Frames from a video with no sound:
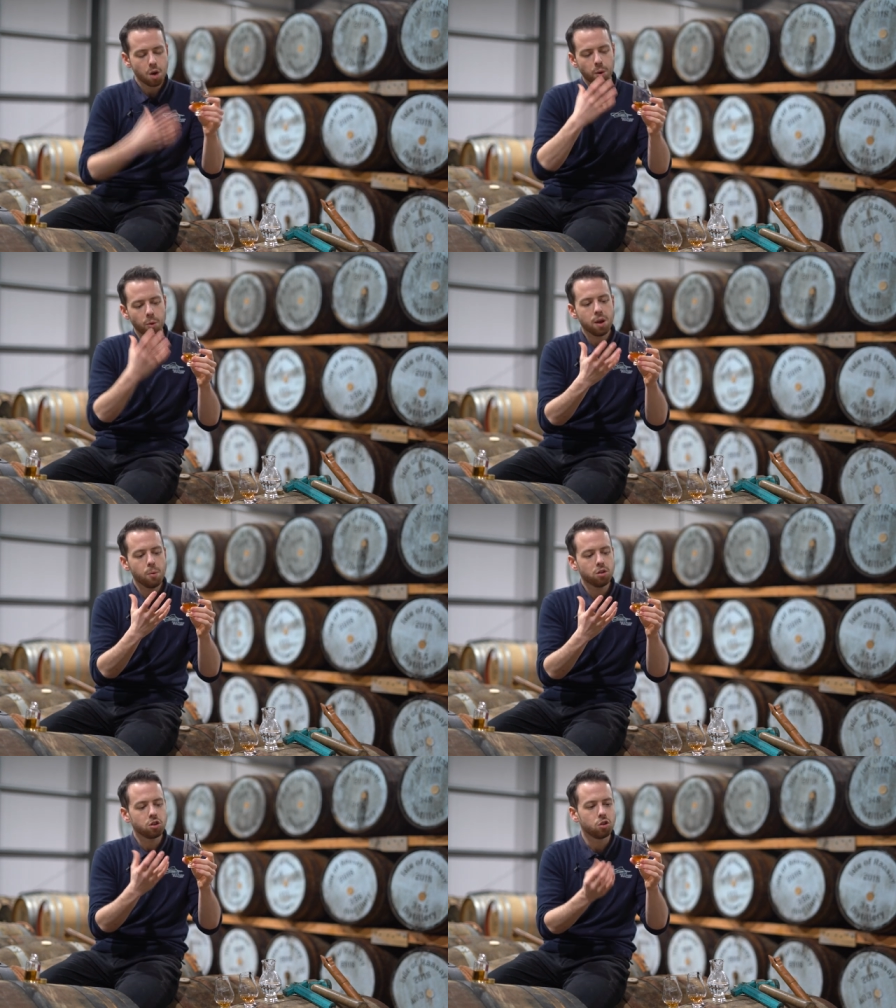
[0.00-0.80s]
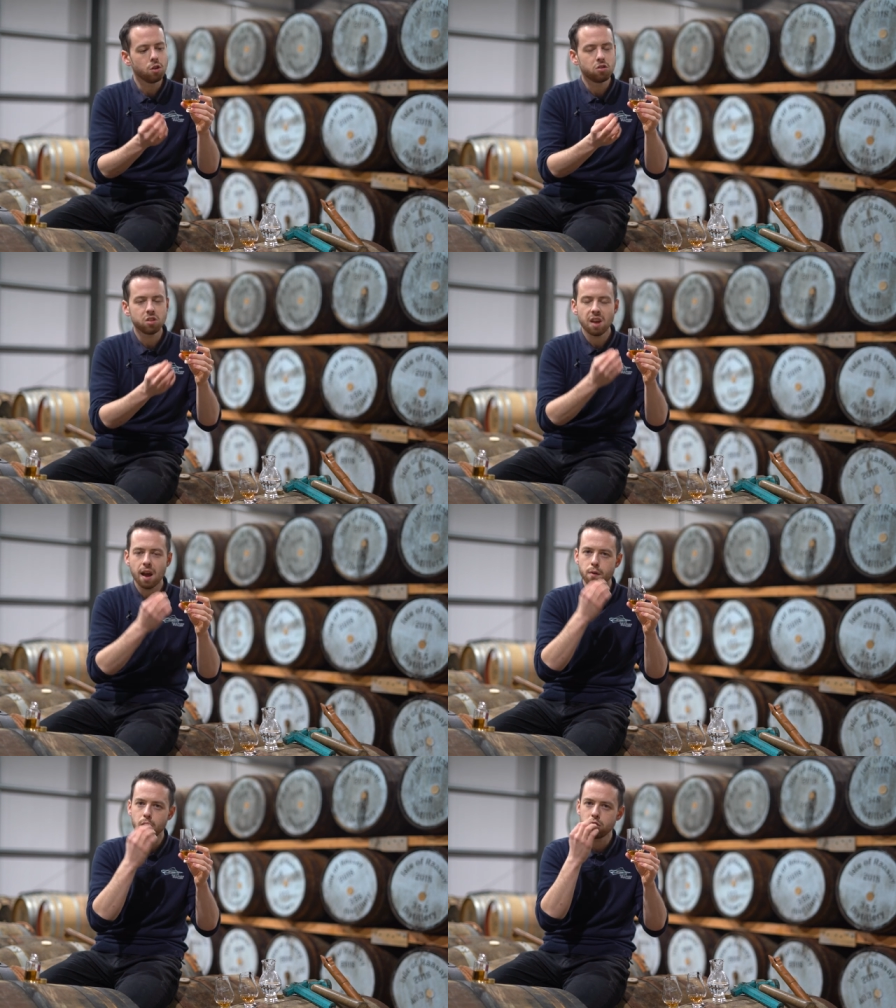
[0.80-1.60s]
What we want to do is just
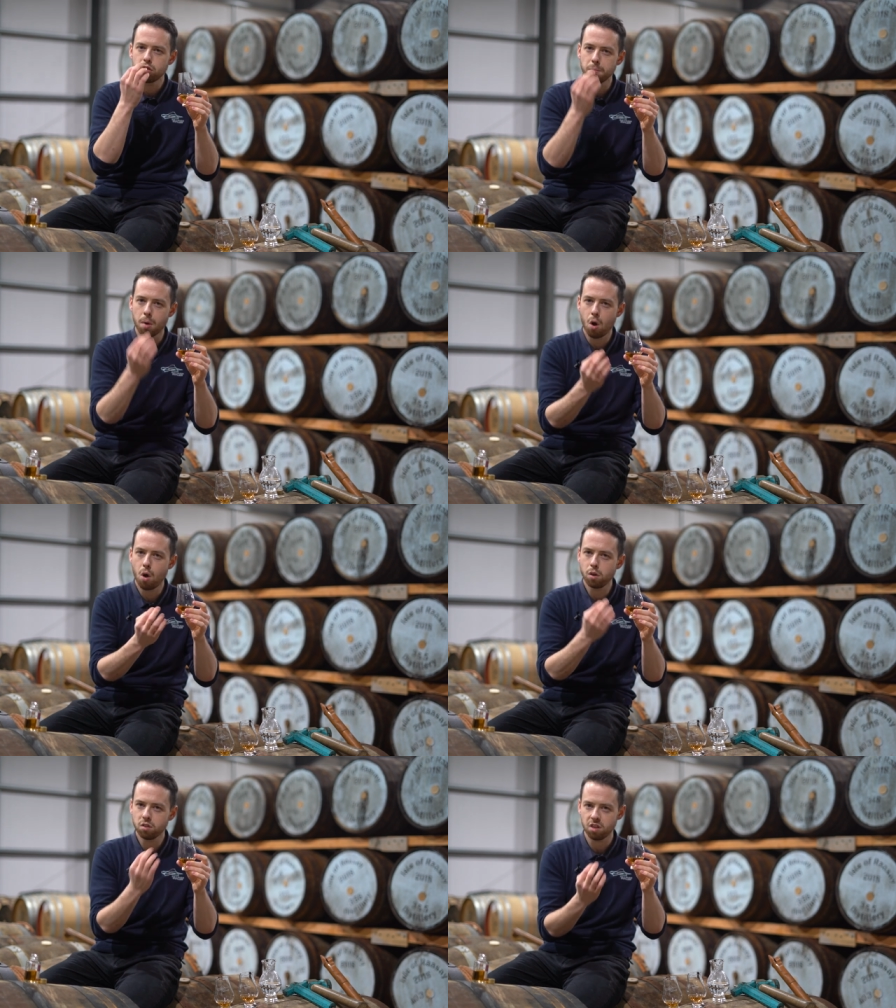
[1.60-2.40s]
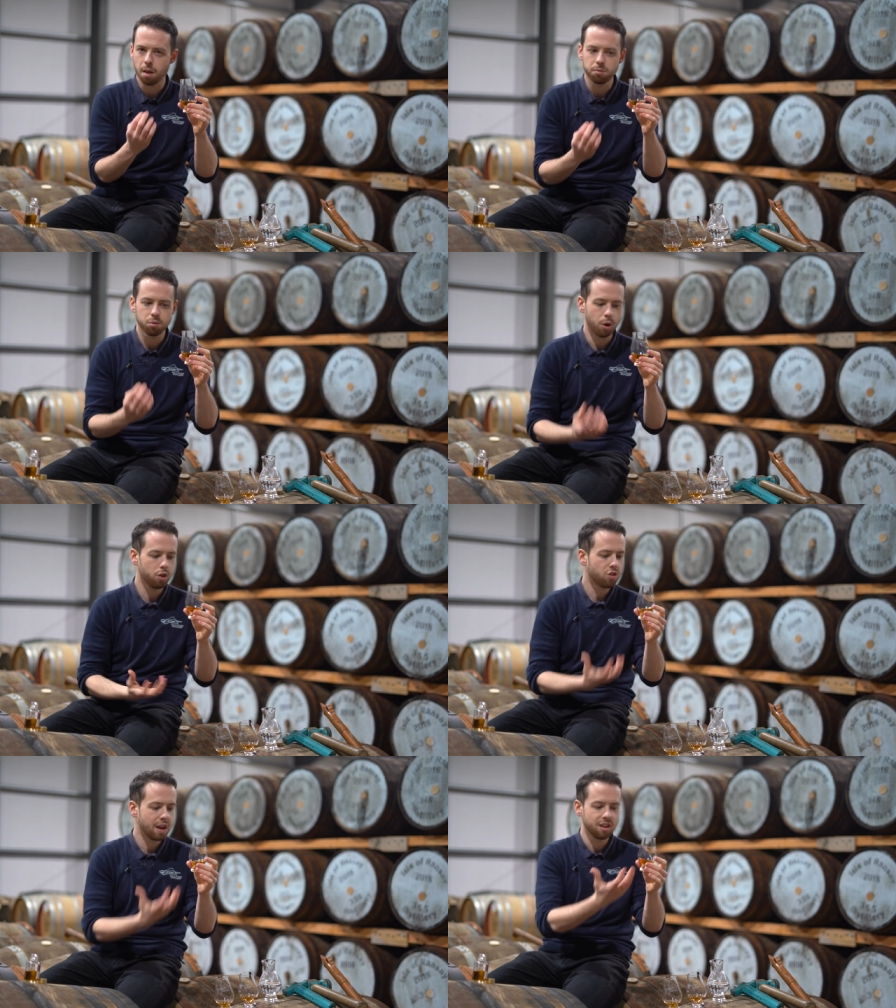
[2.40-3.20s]
have small sips. We're
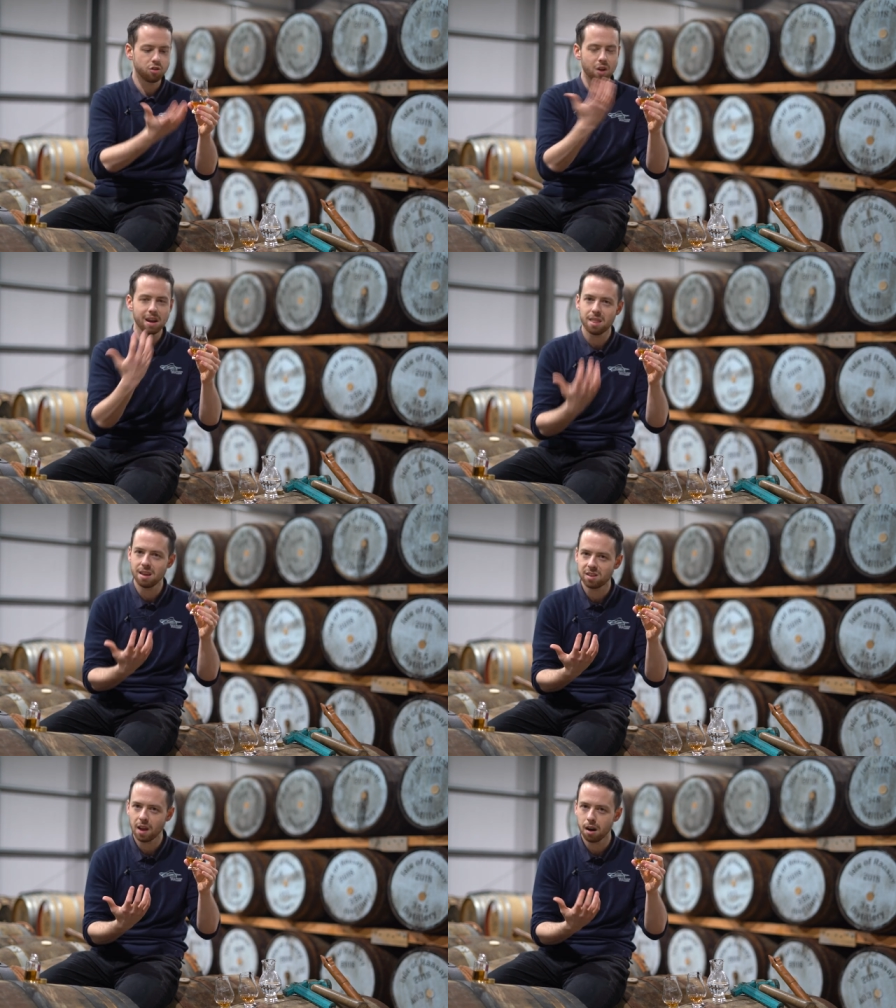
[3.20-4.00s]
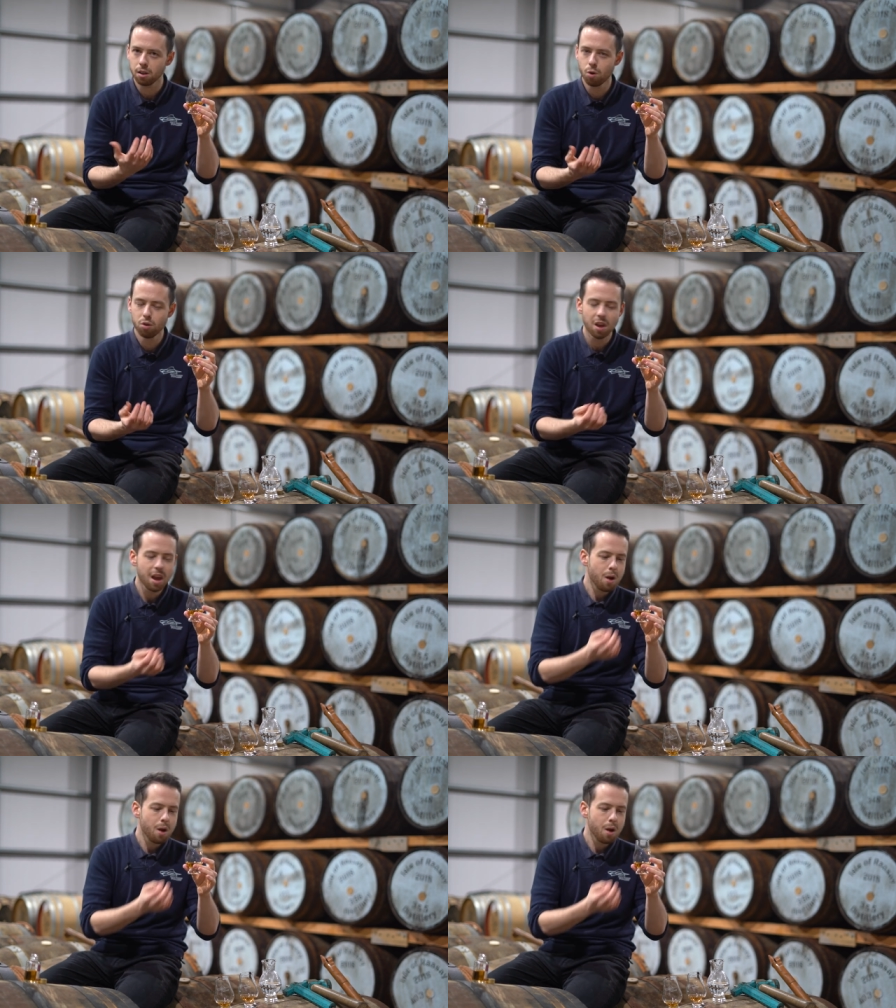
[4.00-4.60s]
not trying to drink the entire load.